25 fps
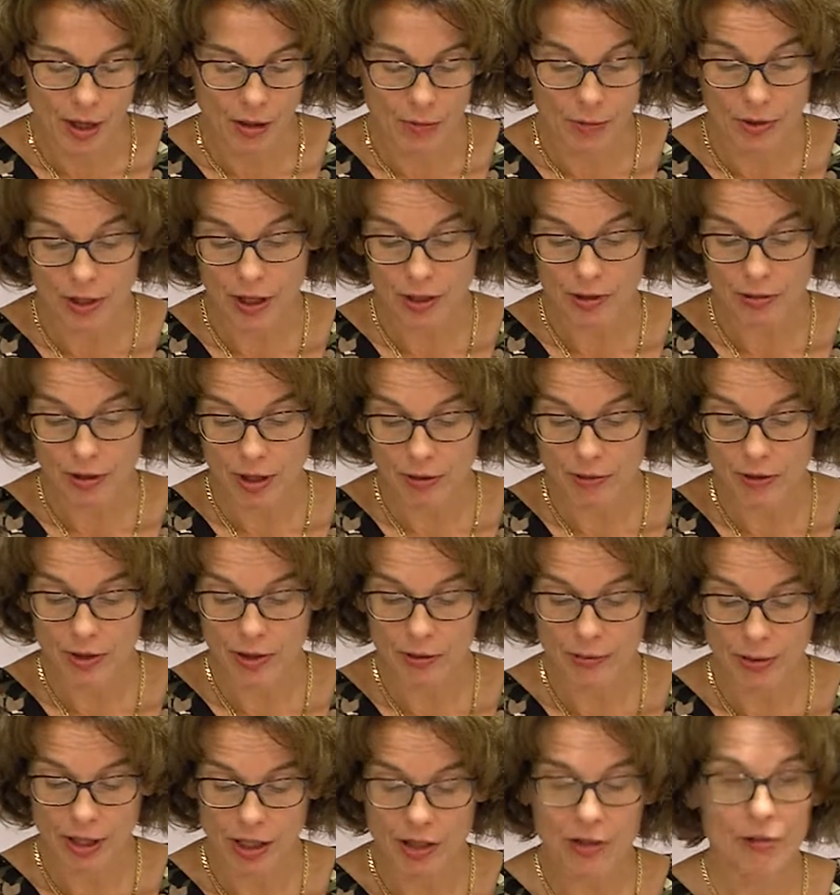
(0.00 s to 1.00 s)
where I
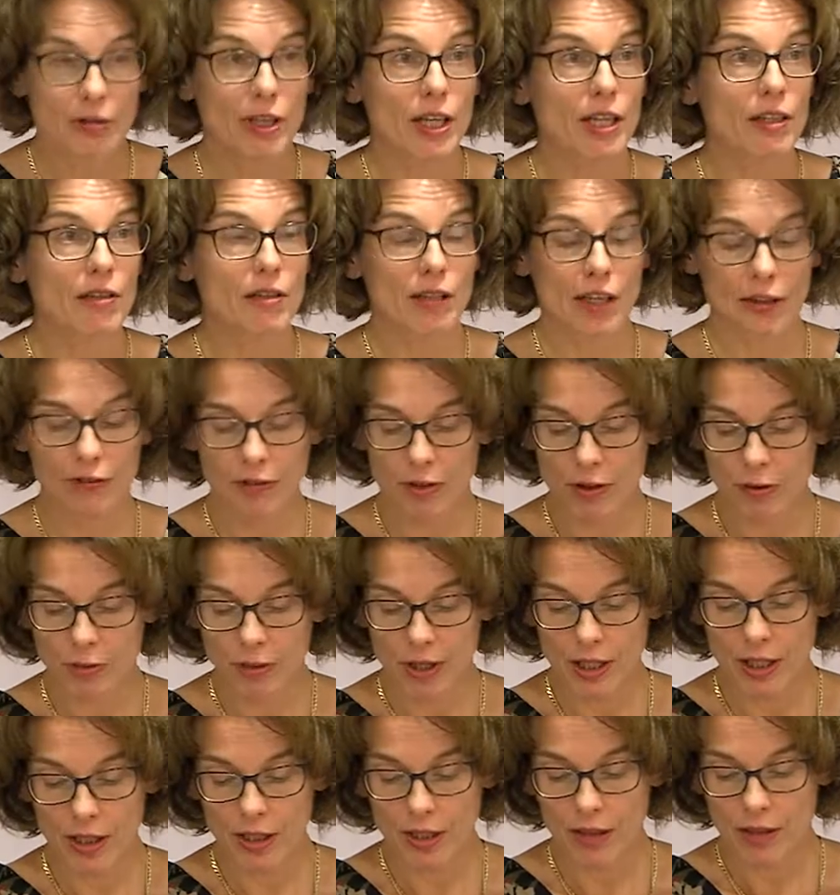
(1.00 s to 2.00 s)
traveled by train every
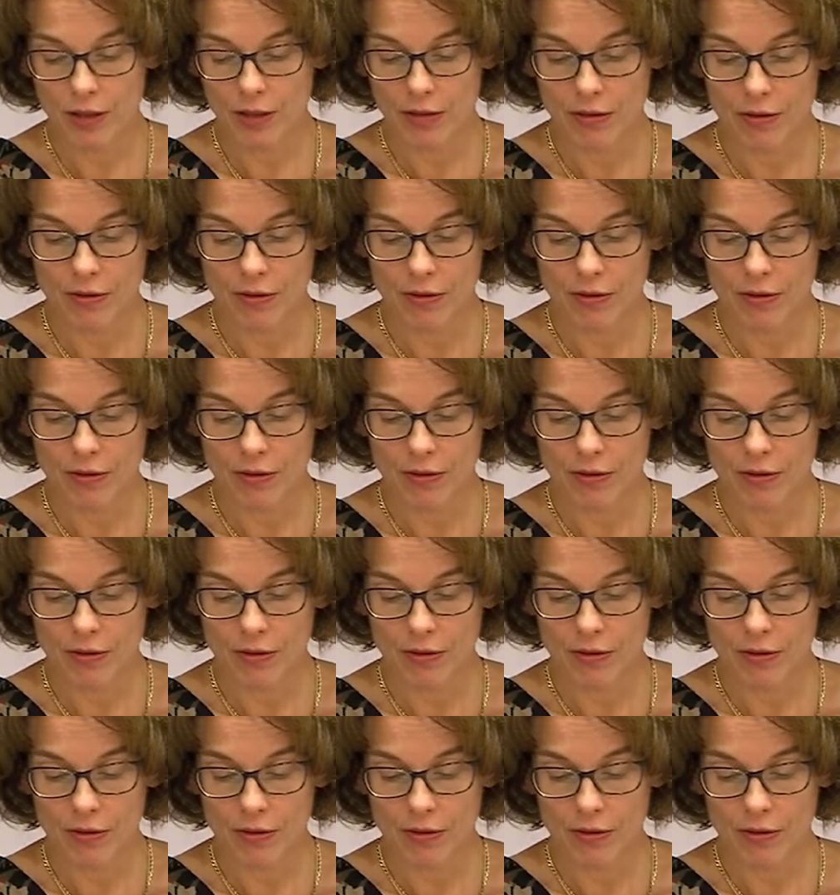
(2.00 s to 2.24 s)
week.